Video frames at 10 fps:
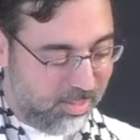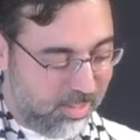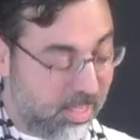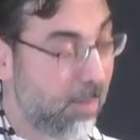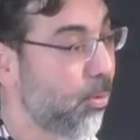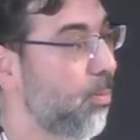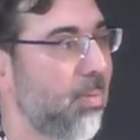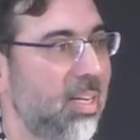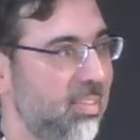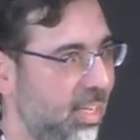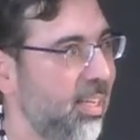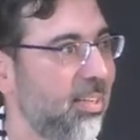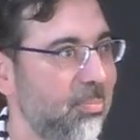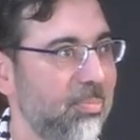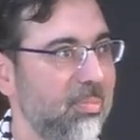Gabor Mate,
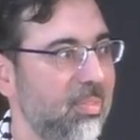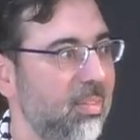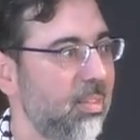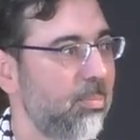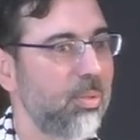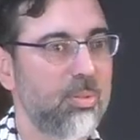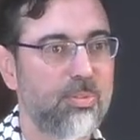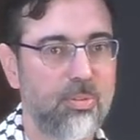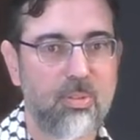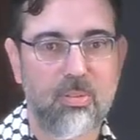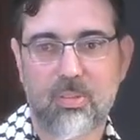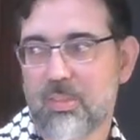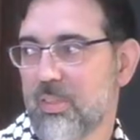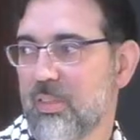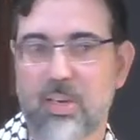the beautiful
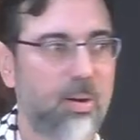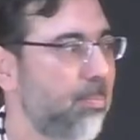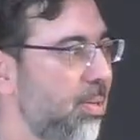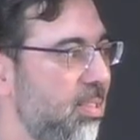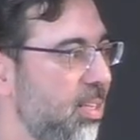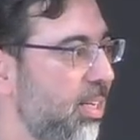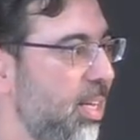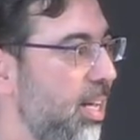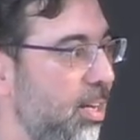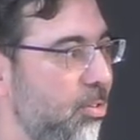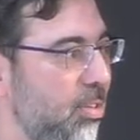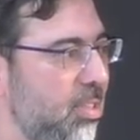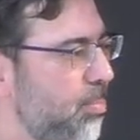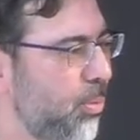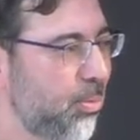therapist, psychiatrist,
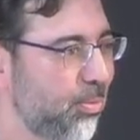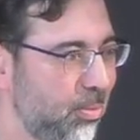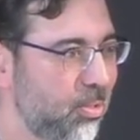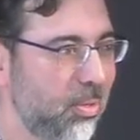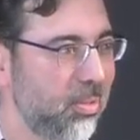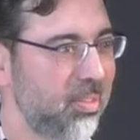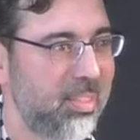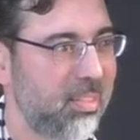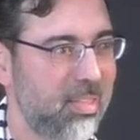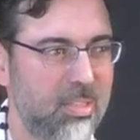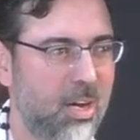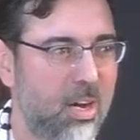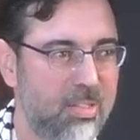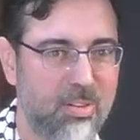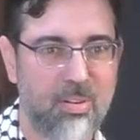a beautiful soul indeed, an
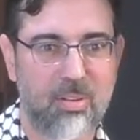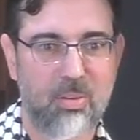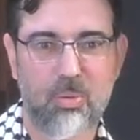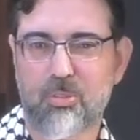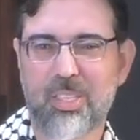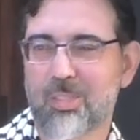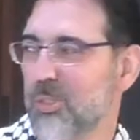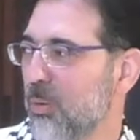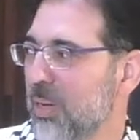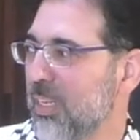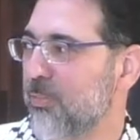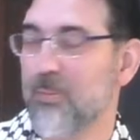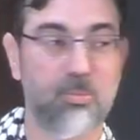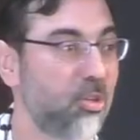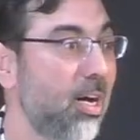author who treats so many
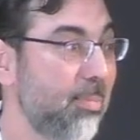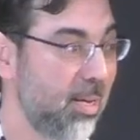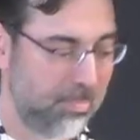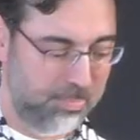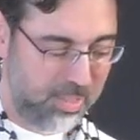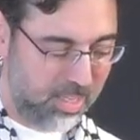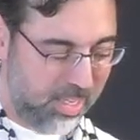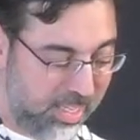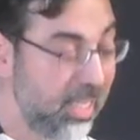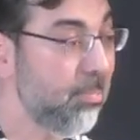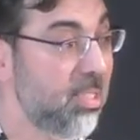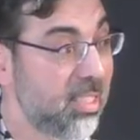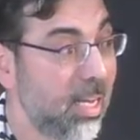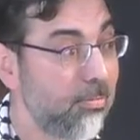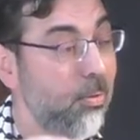from trauma. He
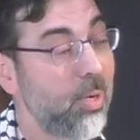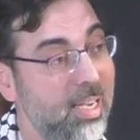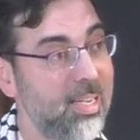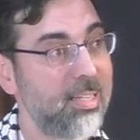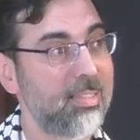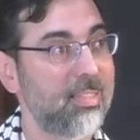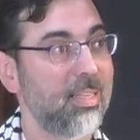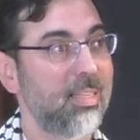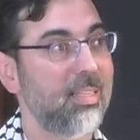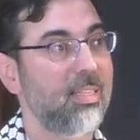himself, who is